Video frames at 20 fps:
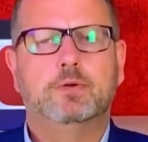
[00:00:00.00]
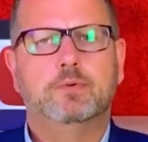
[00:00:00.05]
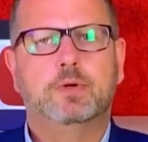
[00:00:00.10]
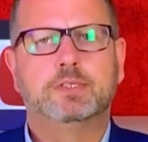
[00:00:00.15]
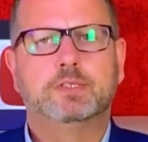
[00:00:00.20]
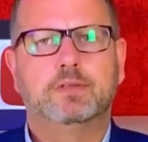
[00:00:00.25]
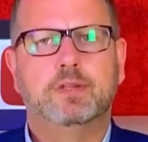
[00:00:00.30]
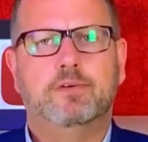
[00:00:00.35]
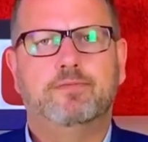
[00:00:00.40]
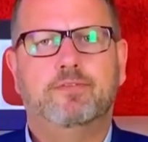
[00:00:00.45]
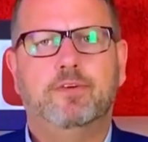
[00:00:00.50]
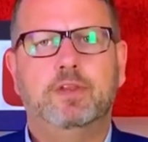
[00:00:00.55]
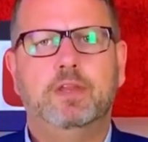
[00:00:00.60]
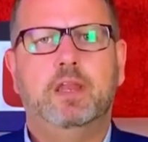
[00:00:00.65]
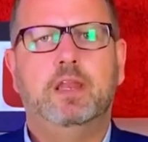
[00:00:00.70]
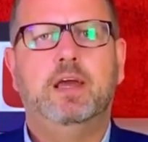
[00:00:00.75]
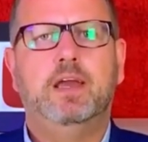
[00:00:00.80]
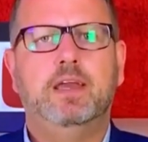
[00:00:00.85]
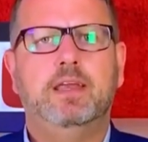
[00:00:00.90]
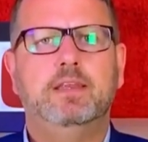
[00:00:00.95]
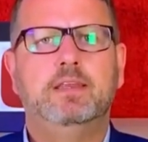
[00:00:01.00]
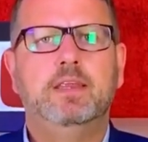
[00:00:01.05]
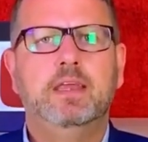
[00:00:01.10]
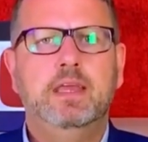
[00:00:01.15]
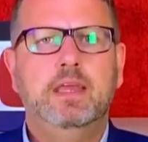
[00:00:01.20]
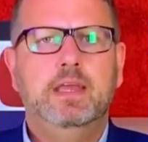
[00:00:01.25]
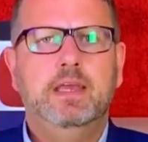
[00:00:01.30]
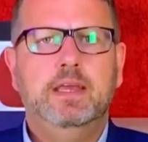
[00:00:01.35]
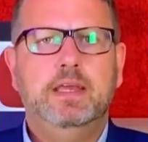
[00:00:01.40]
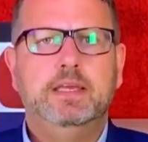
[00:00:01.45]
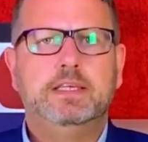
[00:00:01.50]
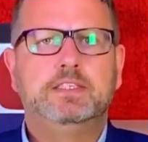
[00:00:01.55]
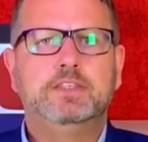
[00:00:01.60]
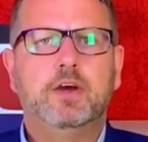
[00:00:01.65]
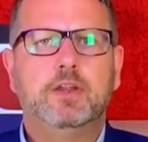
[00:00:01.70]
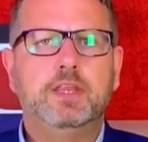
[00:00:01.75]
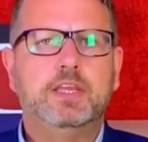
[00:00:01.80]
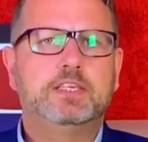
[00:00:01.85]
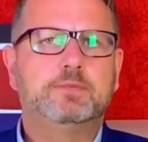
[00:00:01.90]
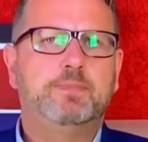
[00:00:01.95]
Ursula von der Leyen, is
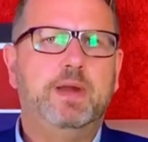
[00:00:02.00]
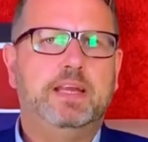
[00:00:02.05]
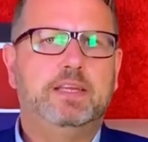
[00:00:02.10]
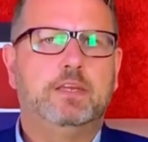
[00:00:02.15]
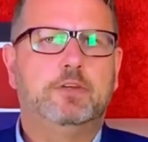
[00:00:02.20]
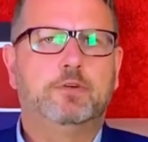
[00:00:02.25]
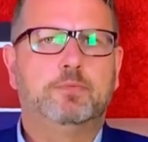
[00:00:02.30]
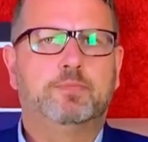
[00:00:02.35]
not expected